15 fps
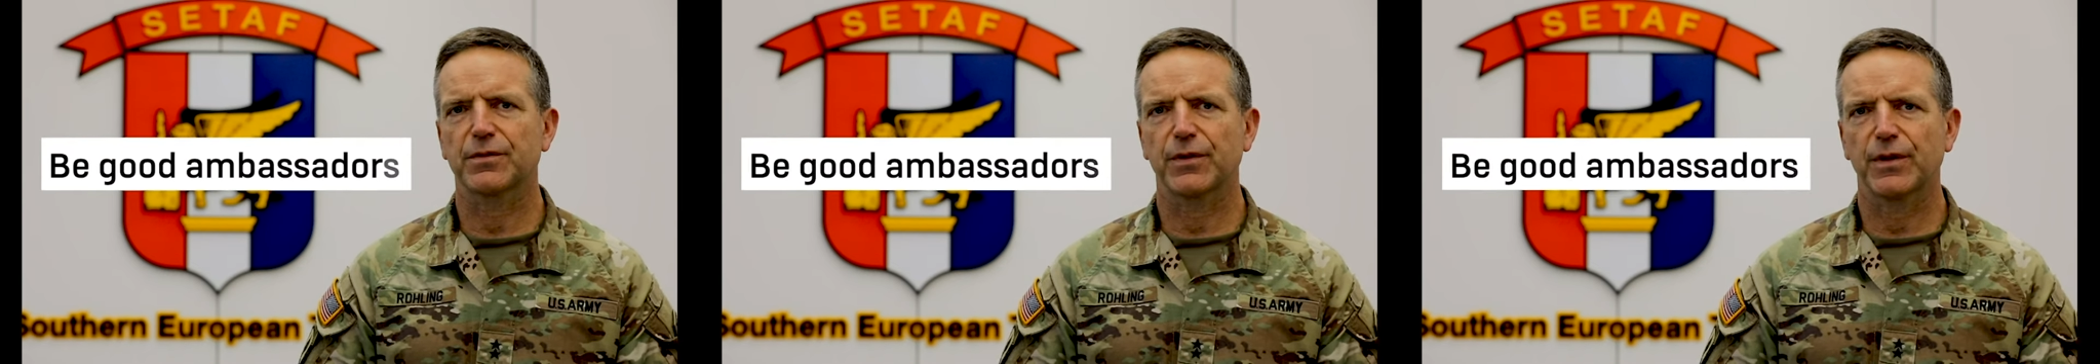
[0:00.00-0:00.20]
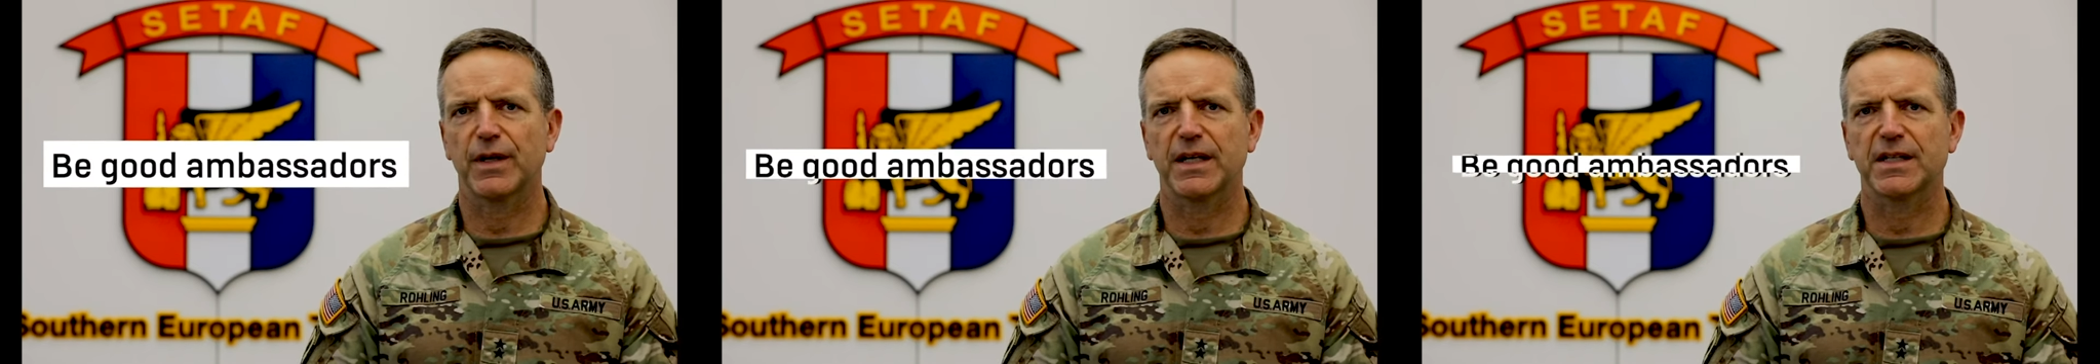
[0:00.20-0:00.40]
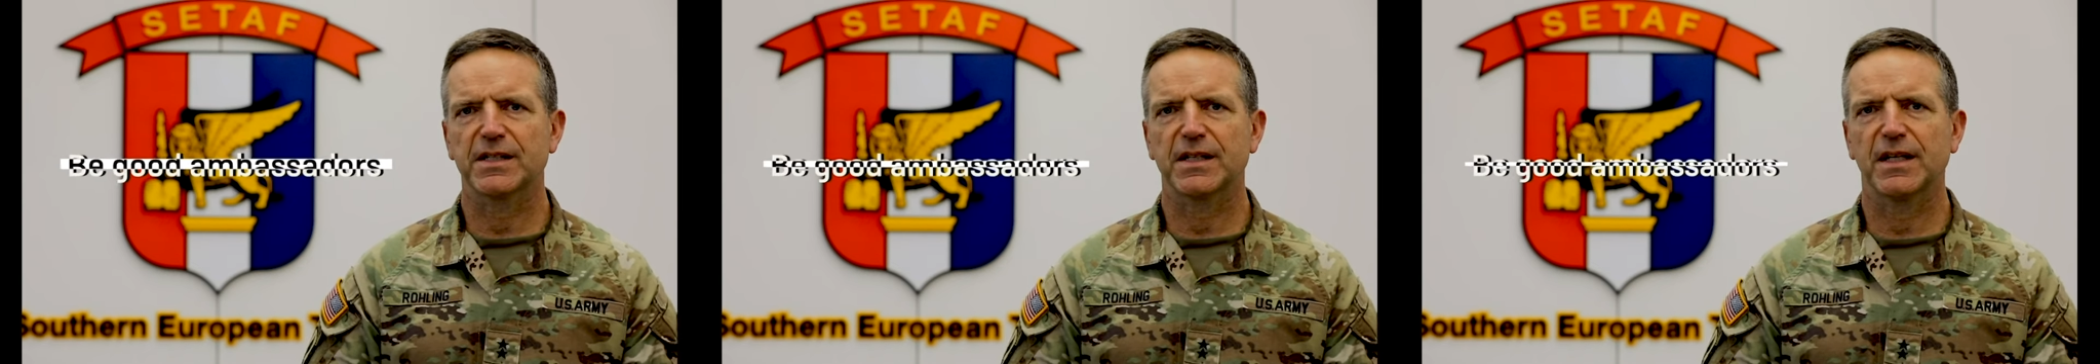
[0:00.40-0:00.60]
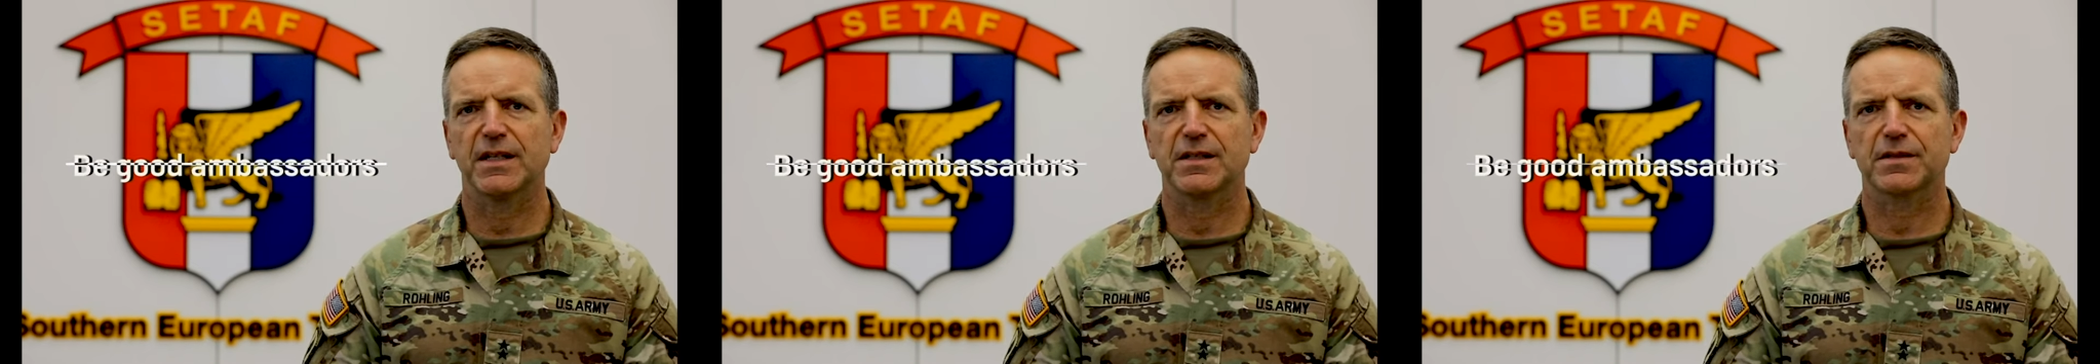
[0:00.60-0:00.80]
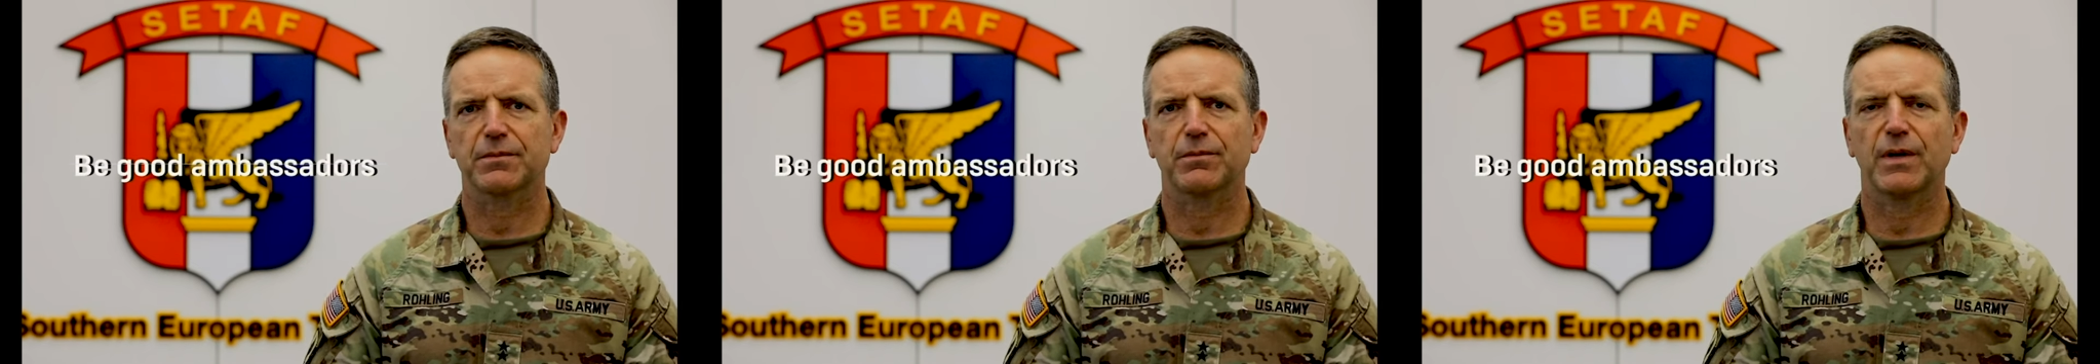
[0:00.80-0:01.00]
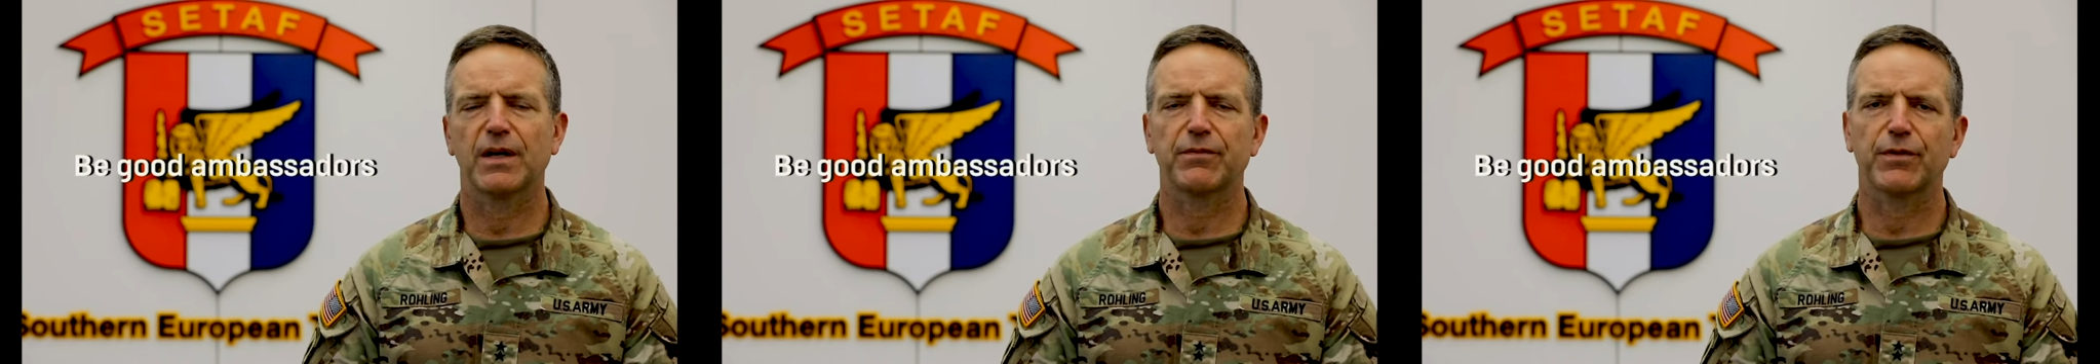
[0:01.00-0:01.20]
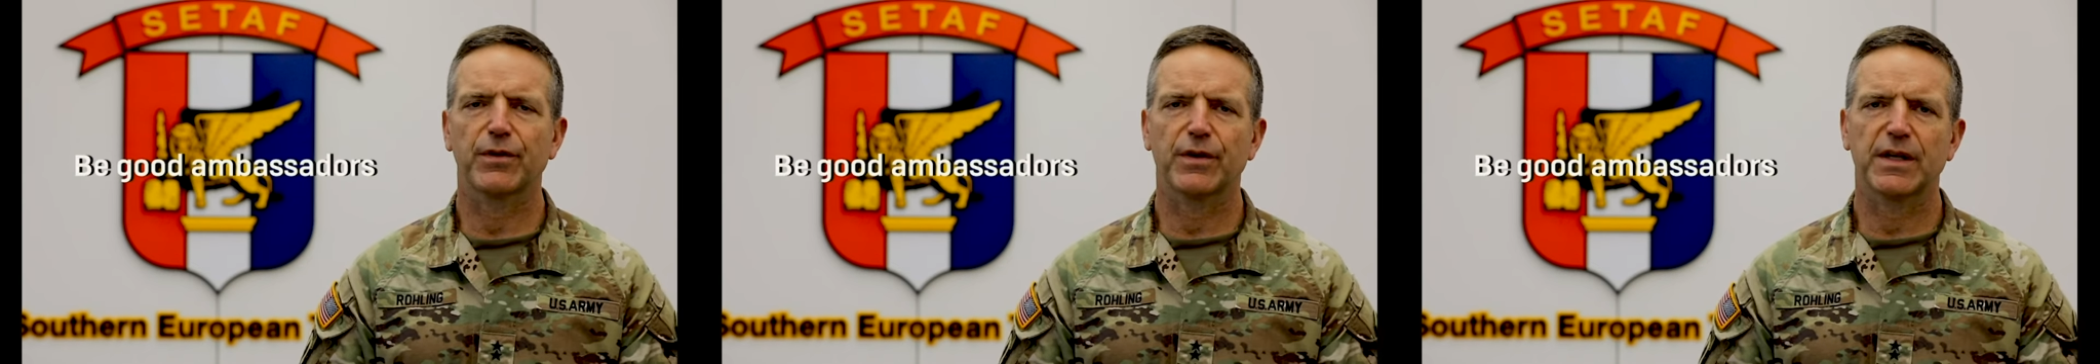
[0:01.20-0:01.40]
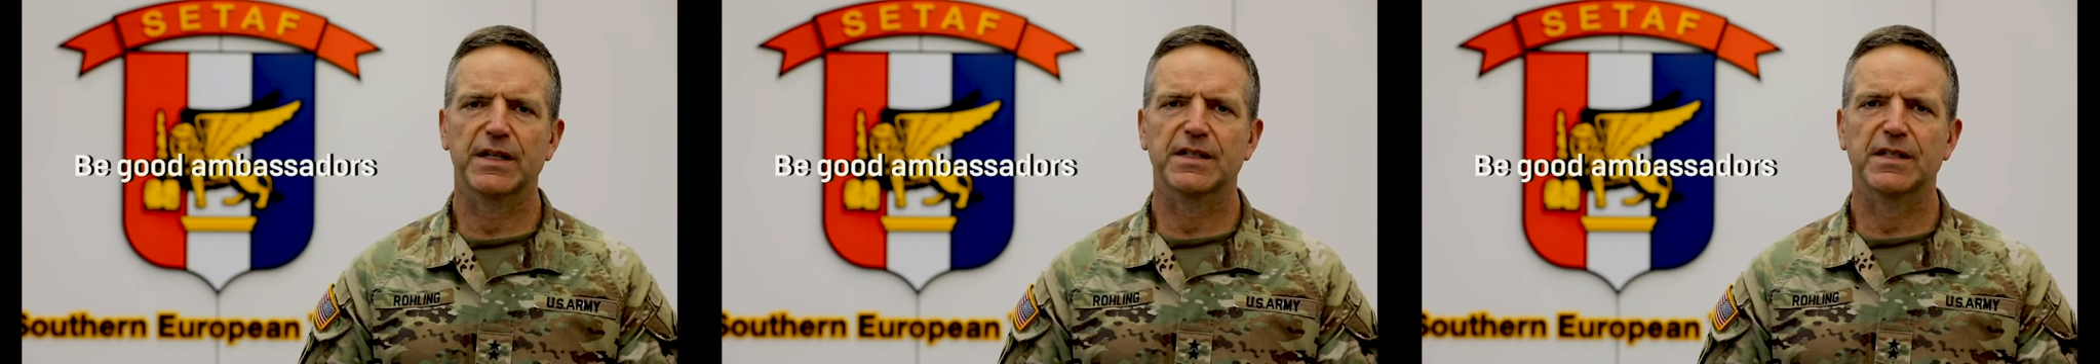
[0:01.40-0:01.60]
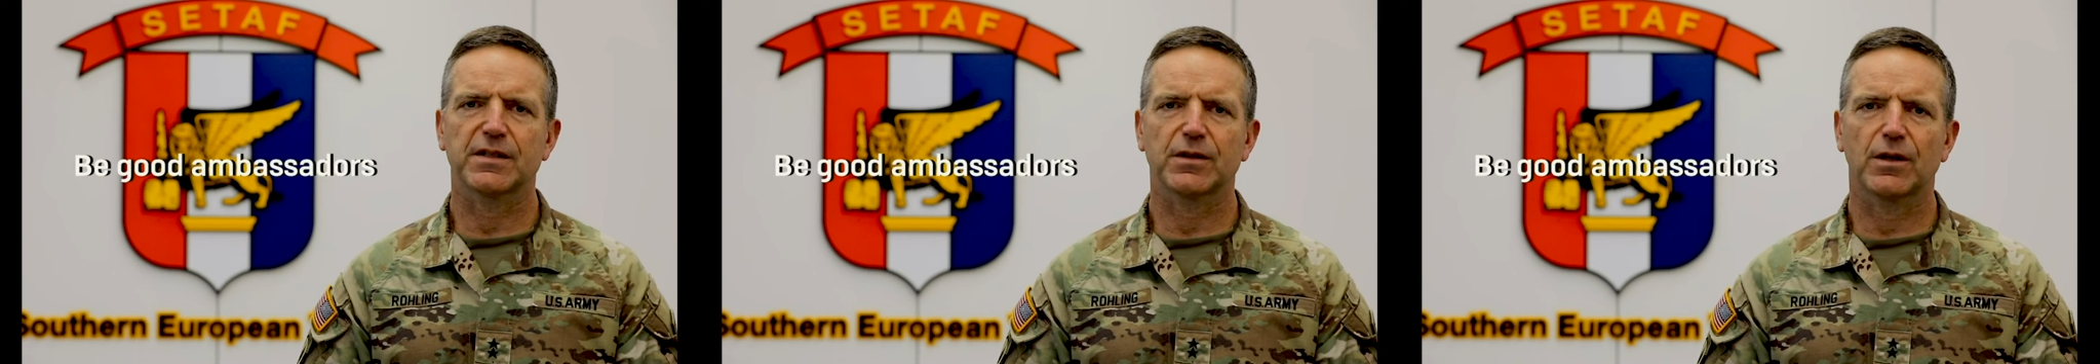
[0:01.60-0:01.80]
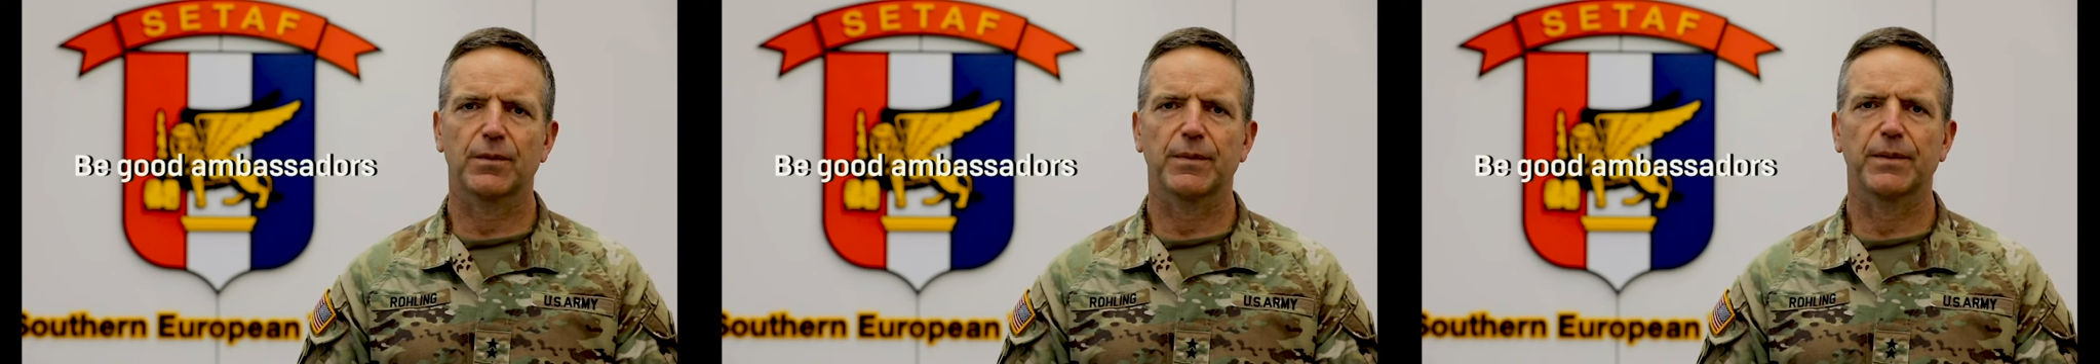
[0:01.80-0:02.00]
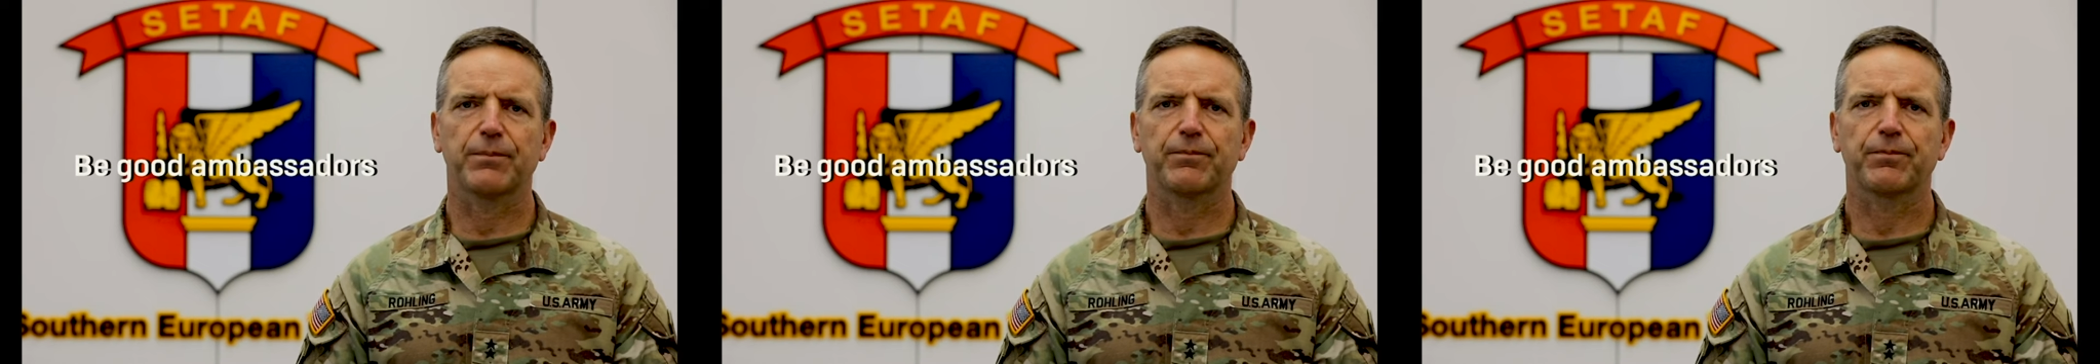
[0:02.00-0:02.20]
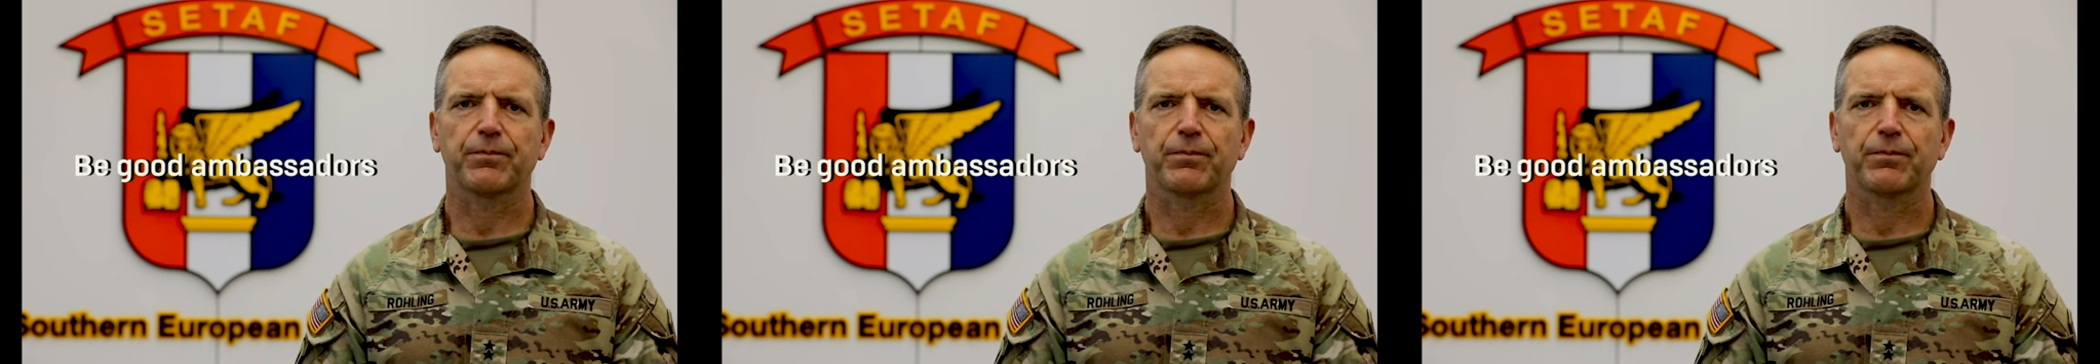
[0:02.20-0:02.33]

for the United States and for the United States Army.